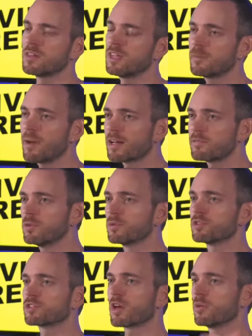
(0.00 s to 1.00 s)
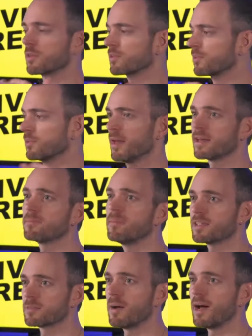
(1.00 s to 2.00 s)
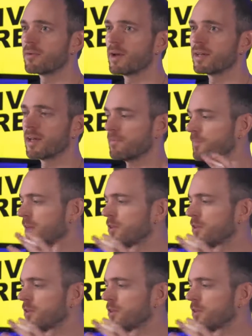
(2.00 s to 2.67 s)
Think about if you were just going through like Best Buy right now